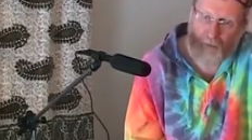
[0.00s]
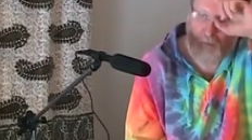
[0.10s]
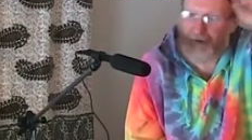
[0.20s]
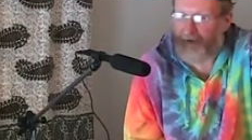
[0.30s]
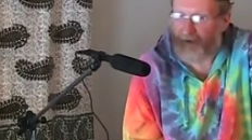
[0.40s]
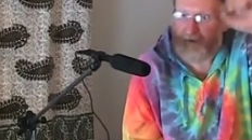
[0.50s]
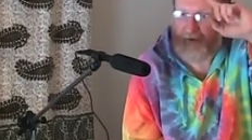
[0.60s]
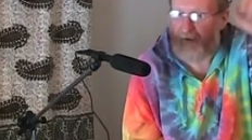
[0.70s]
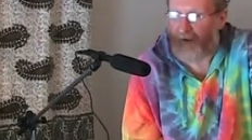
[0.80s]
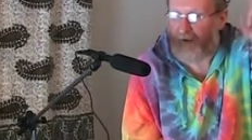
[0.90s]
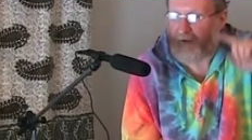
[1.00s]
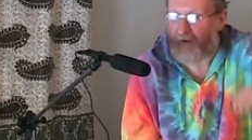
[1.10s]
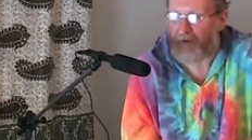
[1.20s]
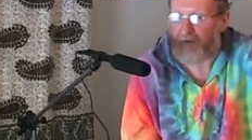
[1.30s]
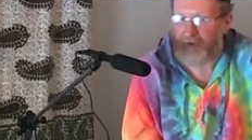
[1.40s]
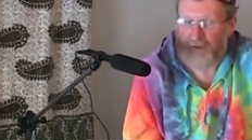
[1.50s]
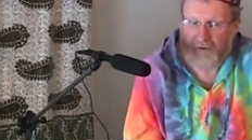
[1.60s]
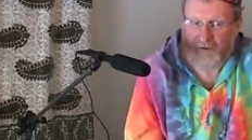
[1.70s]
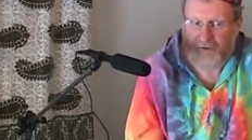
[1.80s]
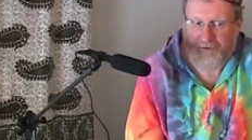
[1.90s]
walking there
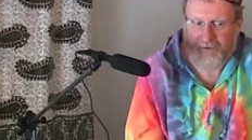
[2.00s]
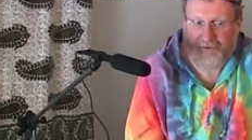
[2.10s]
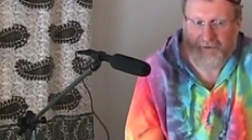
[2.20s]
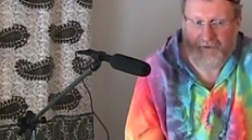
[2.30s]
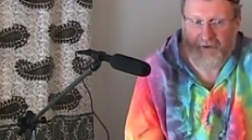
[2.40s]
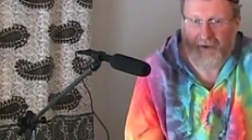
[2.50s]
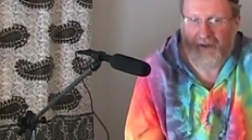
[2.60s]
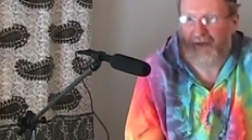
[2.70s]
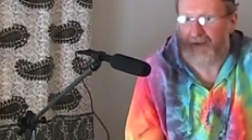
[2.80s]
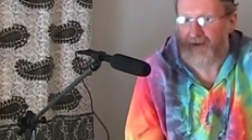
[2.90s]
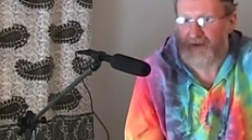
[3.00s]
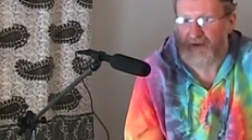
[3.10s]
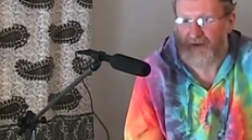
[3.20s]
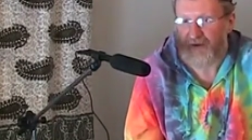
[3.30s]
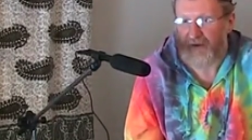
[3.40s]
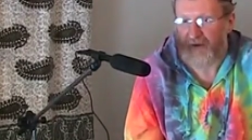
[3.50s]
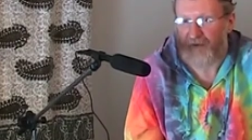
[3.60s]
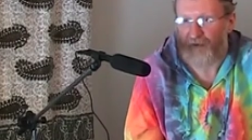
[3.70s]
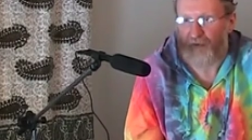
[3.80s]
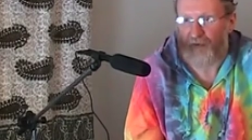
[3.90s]
in uh, highest
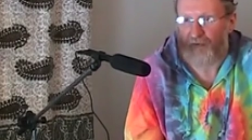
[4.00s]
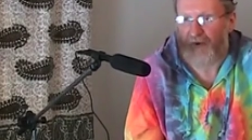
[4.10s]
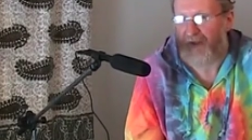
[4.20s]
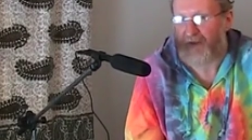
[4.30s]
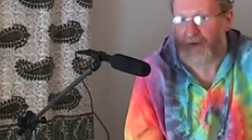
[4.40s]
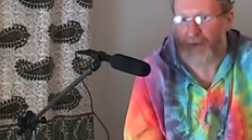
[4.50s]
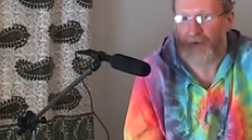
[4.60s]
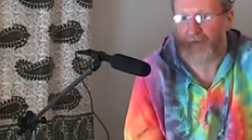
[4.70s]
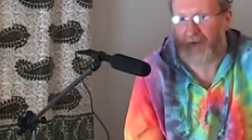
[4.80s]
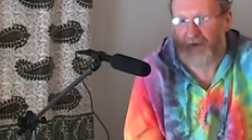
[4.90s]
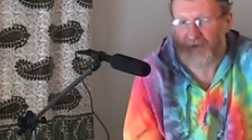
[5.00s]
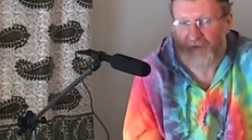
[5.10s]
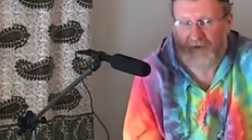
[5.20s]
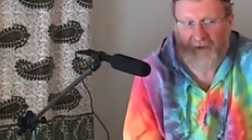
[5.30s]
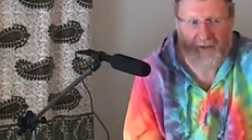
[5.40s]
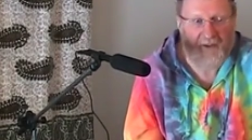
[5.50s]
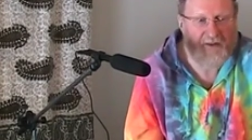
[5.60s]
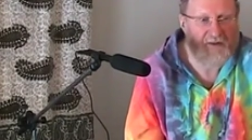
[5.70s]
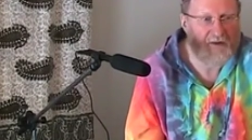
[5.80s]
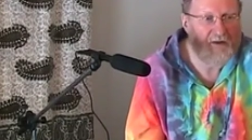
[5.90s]
uh, ranks among military and
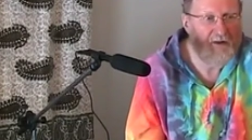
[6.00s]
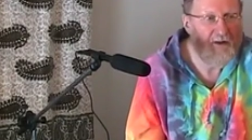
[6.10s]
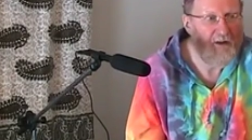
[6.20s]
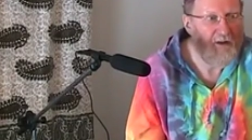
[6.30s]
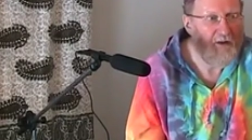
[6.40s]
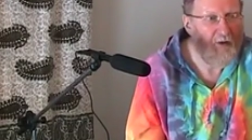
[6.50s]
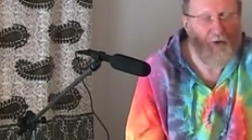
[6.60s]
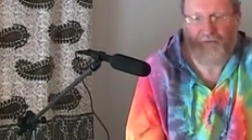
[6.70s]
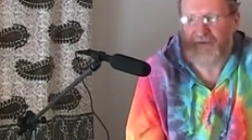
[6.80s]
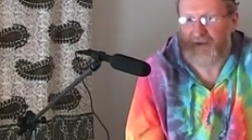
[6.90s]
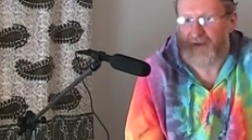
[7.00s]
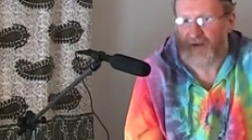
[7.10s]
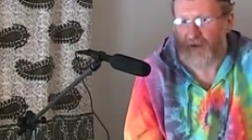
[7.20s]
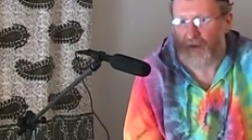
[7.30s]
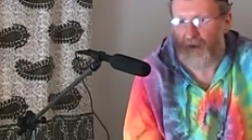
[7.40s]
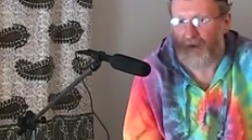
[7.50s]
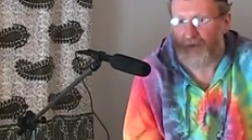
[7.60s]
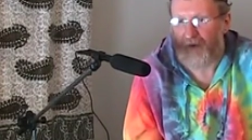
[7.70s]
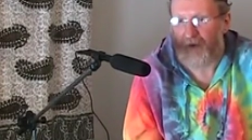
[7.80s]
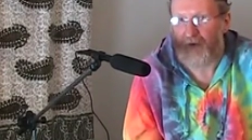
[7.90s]
highest offices
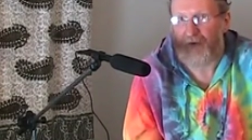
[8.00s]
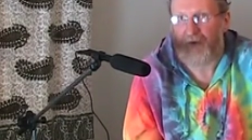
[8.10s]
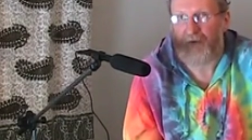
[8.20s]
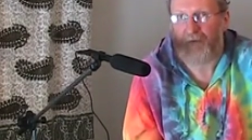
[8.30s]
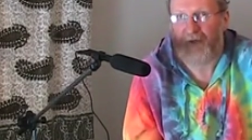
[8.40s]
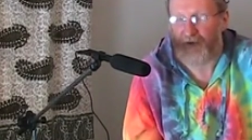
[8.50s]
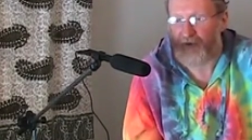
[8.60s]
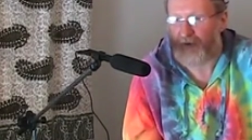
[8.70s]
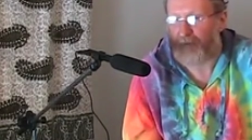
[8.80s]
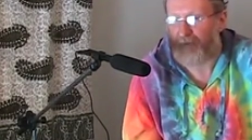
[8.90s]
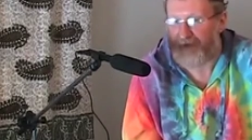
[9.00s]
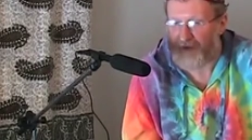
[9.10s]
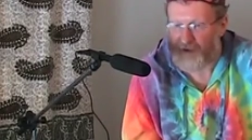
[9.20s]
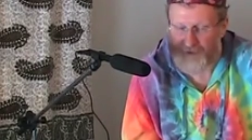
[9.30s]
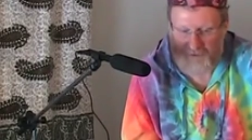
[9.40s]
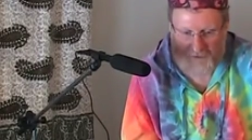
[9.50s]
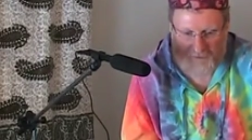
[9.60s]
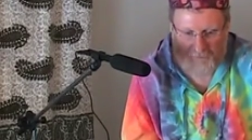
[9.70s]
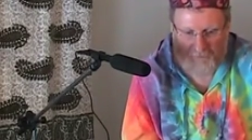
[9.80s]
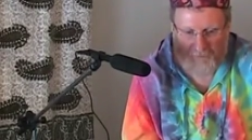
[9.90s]
of our major
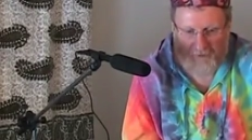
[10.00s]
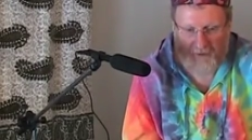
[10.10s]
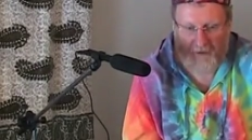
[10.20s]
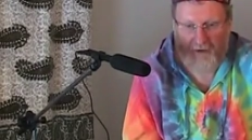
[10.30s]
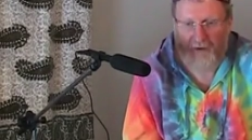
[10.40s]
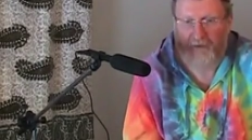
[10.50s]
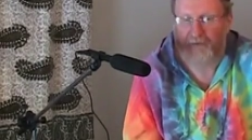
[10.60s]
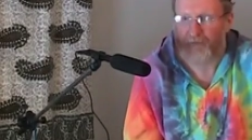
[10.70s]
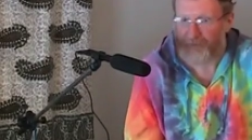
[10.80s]
corporations. They are